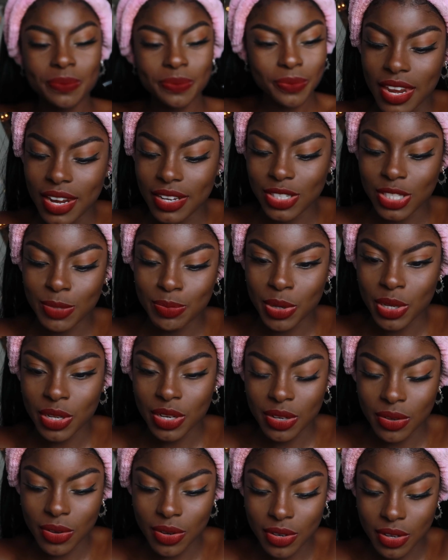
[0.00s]
And I just put
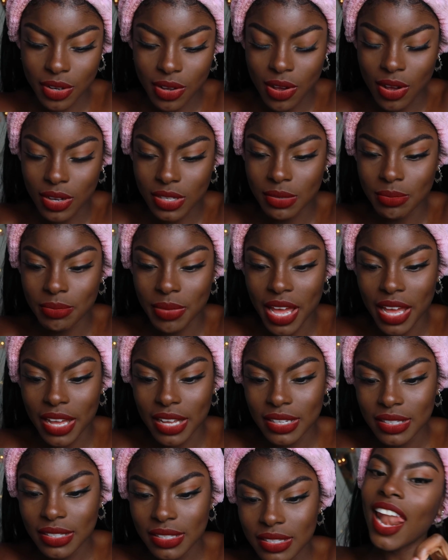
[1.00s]
it on a cotton
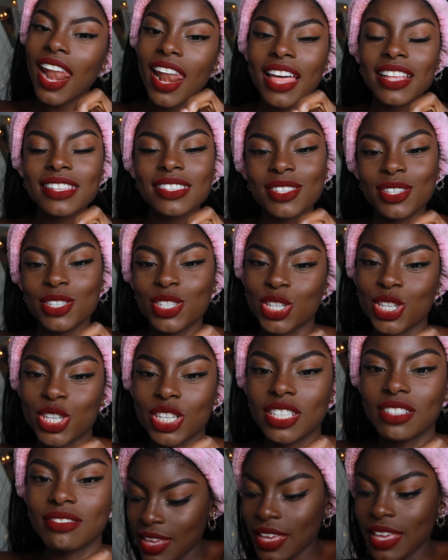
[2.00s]
pad. Let's do
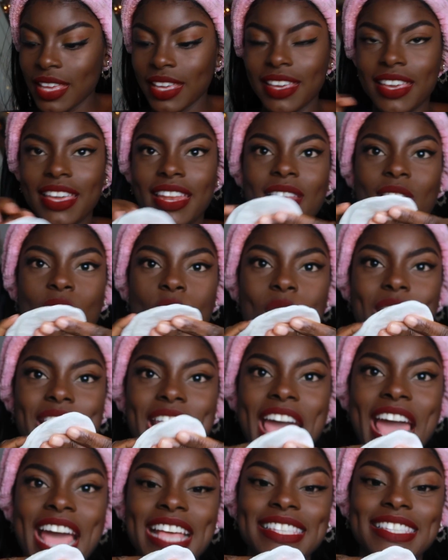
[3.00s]
two. Get on
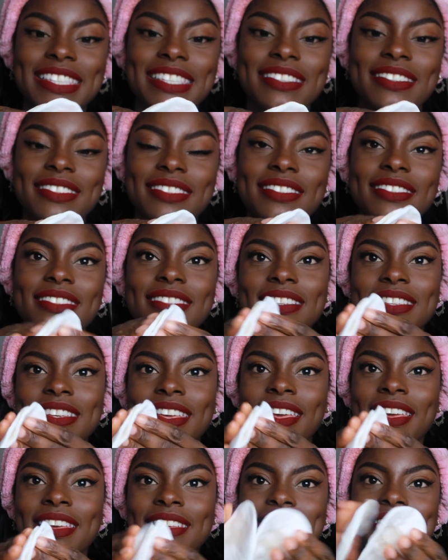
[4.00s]
that.
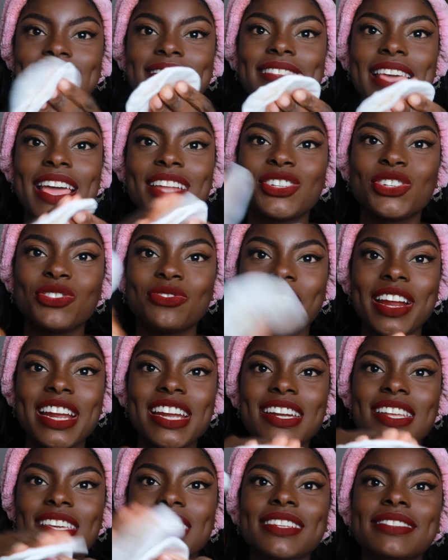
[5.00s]

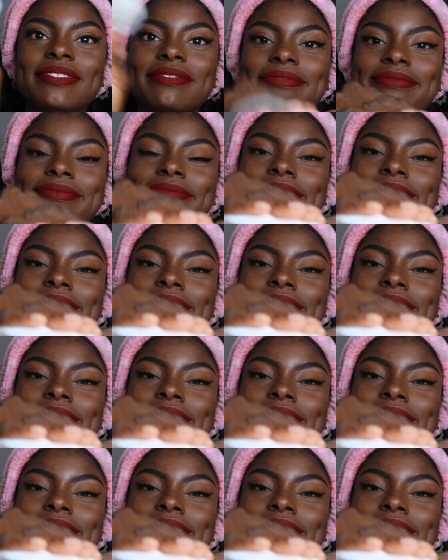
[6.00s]
Saturated.